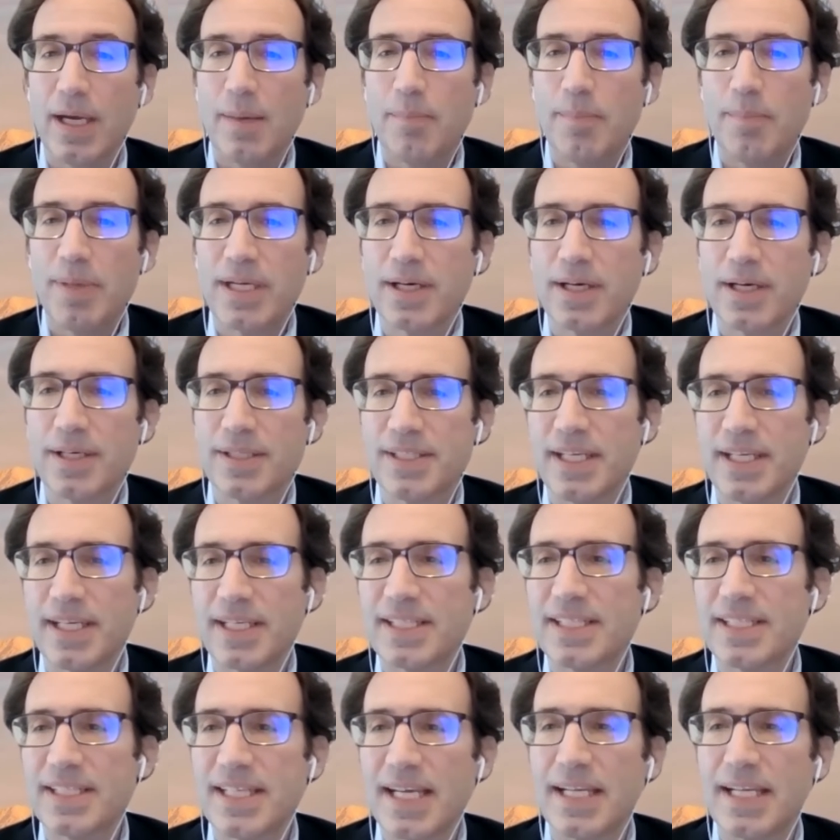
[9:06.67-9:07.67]
because it
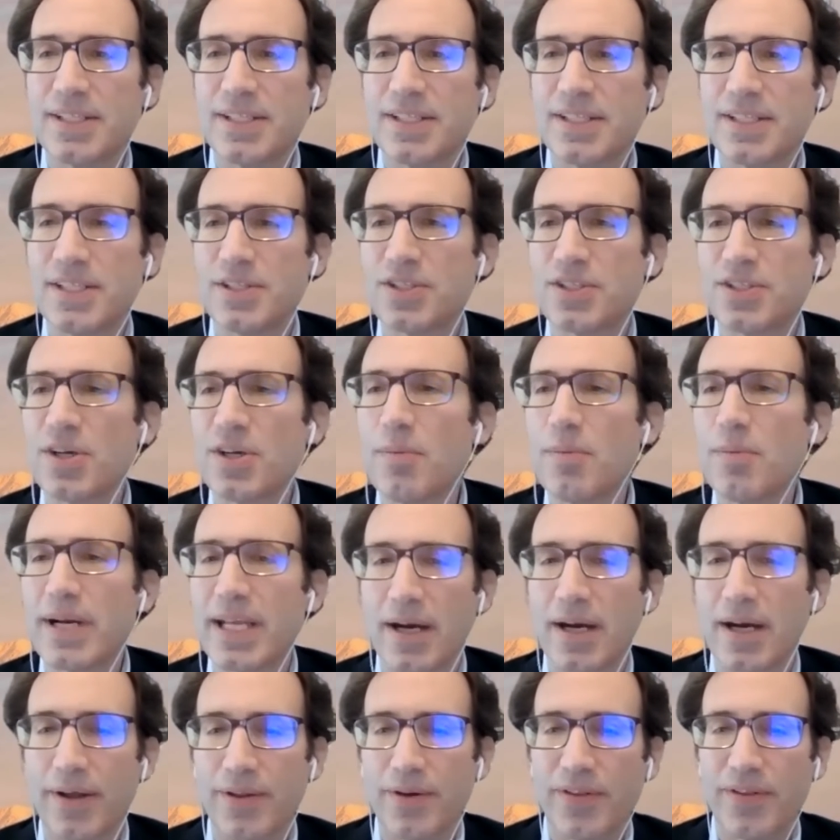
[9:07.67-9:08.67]
extends to so
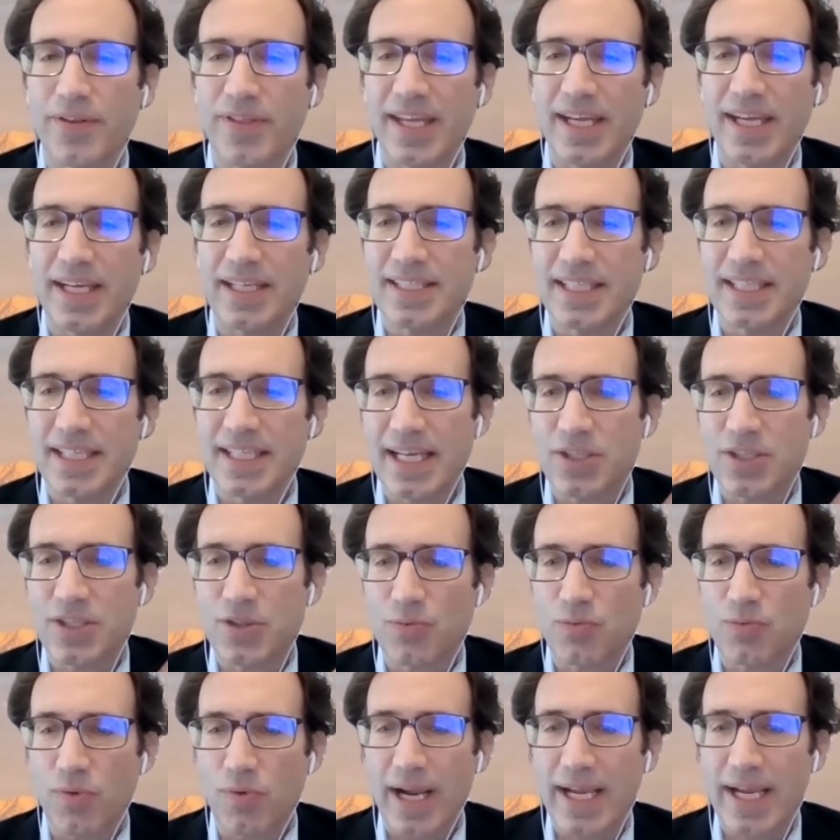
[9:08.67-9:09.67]
many other things and gets
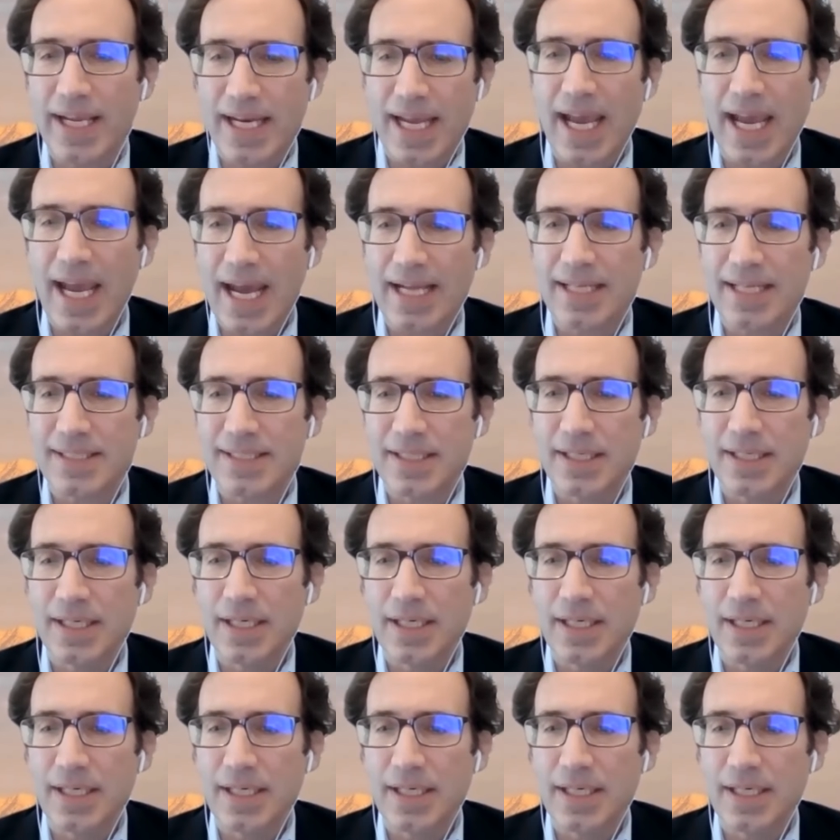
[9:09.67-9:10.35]
right at